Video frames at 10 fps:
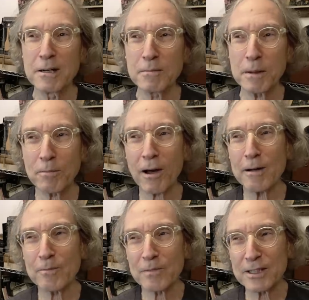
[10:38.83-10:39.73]
But
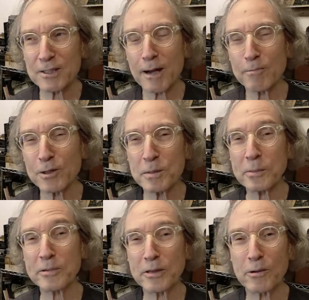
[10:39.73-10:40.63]
by the time most
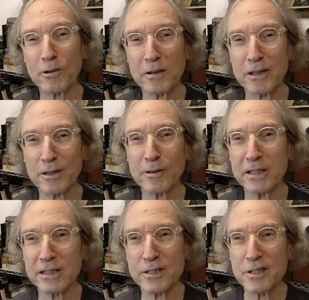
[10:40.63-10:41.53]
people are in their early
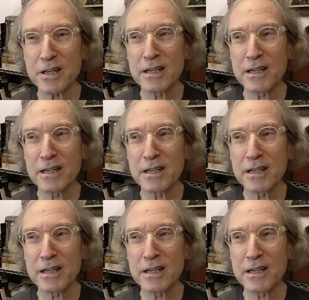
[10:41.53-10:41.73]
30s,